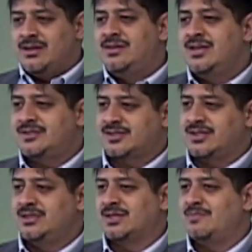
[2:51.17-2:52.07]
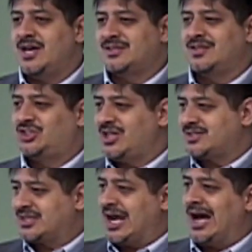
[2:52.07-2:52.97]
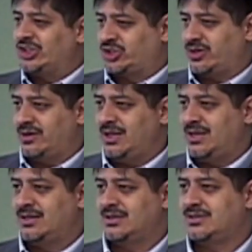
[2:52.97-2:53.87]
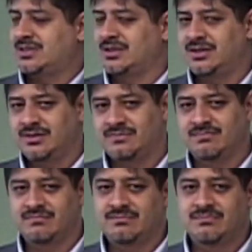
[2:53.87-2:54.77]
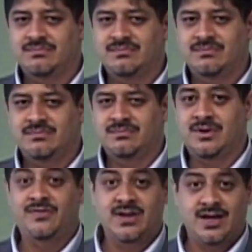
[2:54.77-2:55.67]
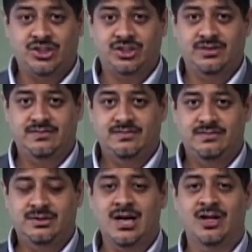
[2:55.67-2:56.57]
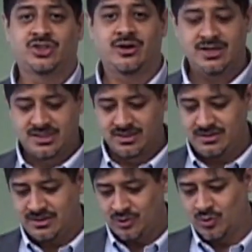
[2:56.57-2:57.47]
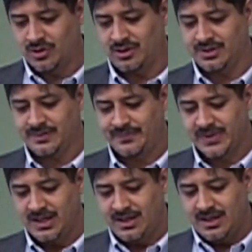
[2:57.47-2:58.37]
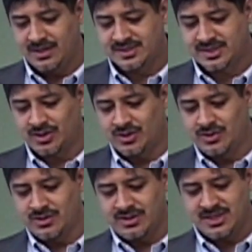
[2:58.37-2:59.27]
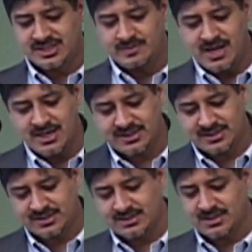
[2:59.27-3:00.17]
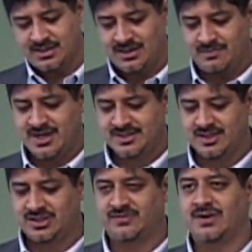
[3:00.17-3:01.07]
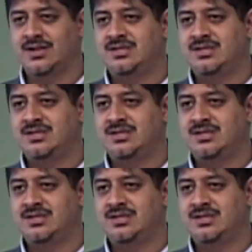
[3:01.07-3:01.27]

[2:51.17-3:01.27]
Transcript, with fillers: This is a message that's contrary to the flesh, contrary to the world. And so this makes a message very